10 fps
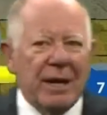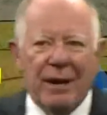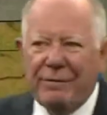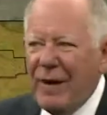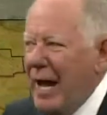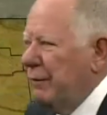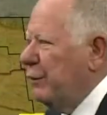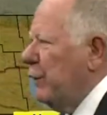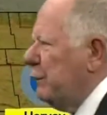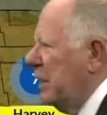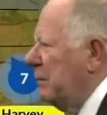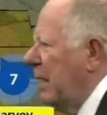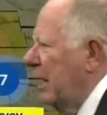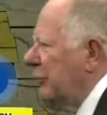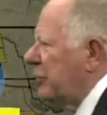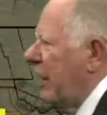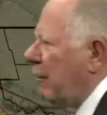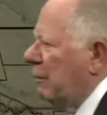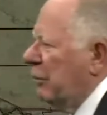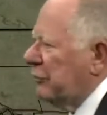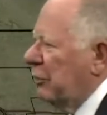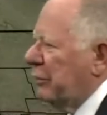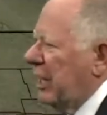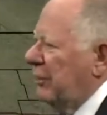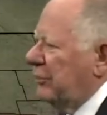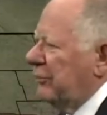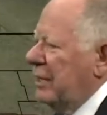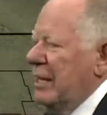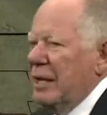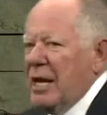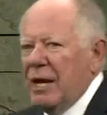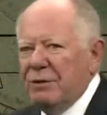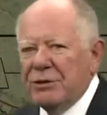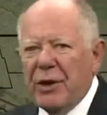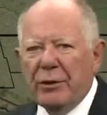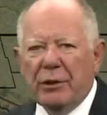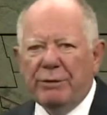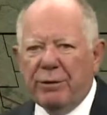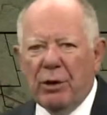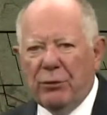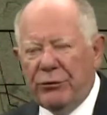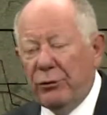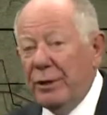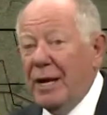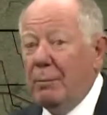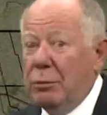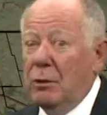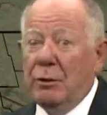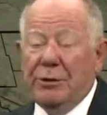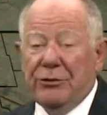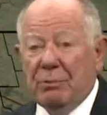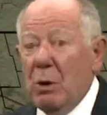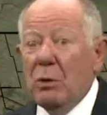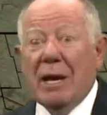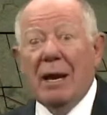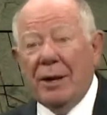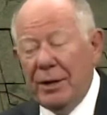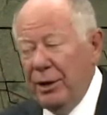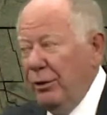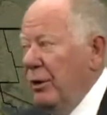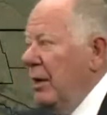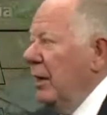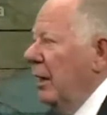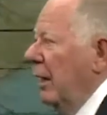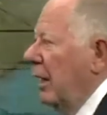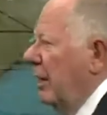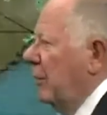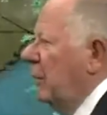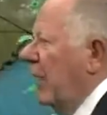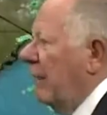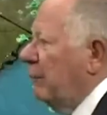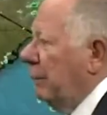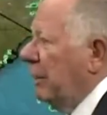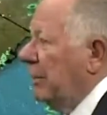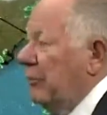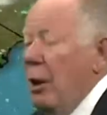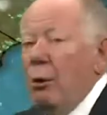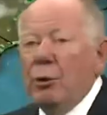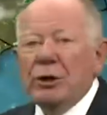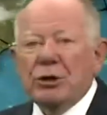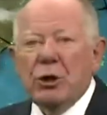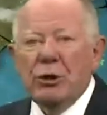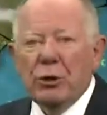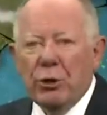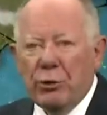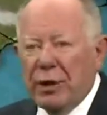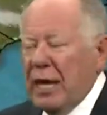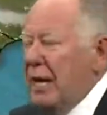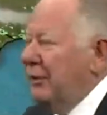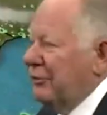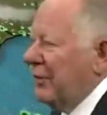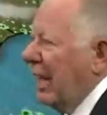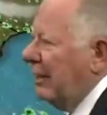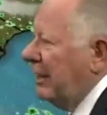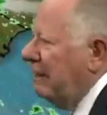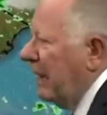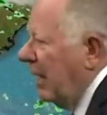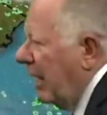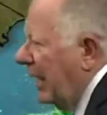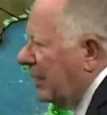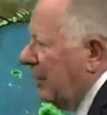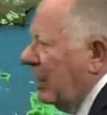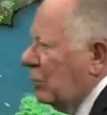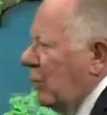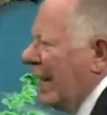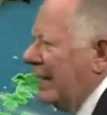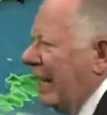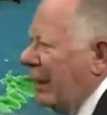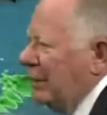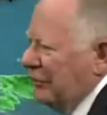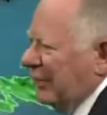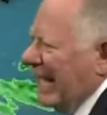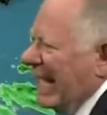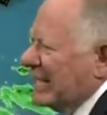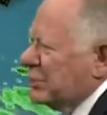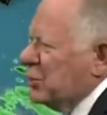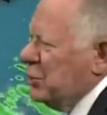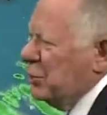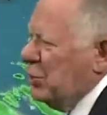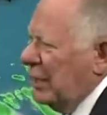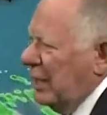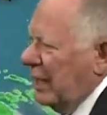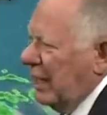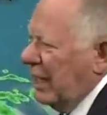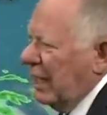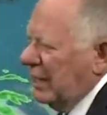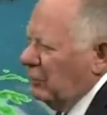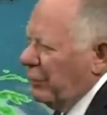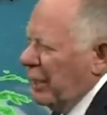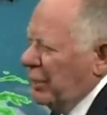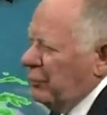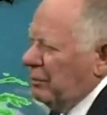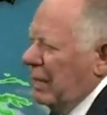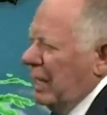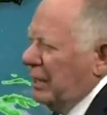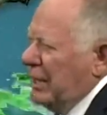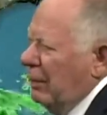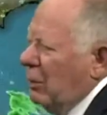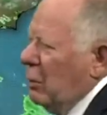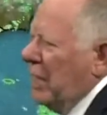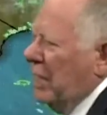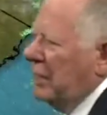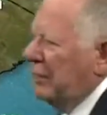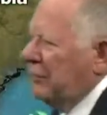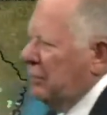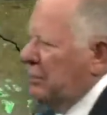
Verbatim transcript: uh, 5 to 15 miles an hour in most locations, kind of a southerly flow, certainly not blowing this smoke out of here uh, that we have in place. Want to show you Hurricane Sally, and uh, right now it is a Cat 2, and with a 100 mile an hour wind, it's